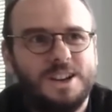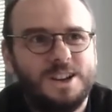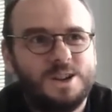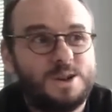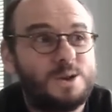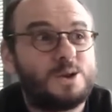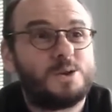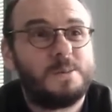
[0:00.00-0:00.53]

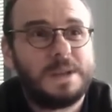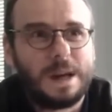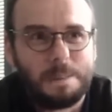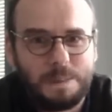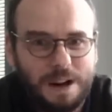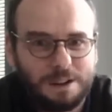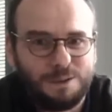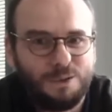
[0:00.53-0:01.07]
social media
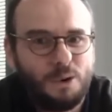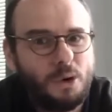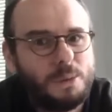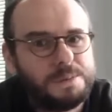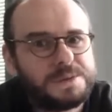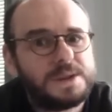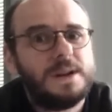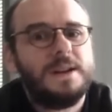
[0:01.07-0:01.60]

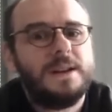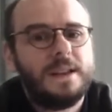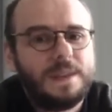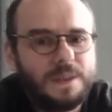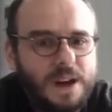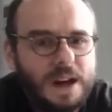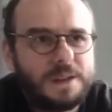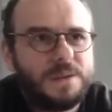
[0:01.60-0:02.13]
platforms
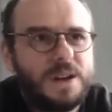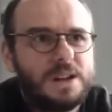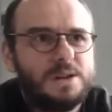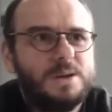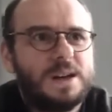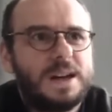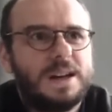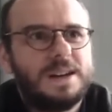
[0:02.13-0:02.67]
that
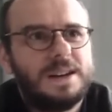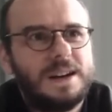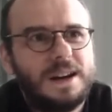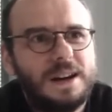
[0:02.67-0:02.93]
you can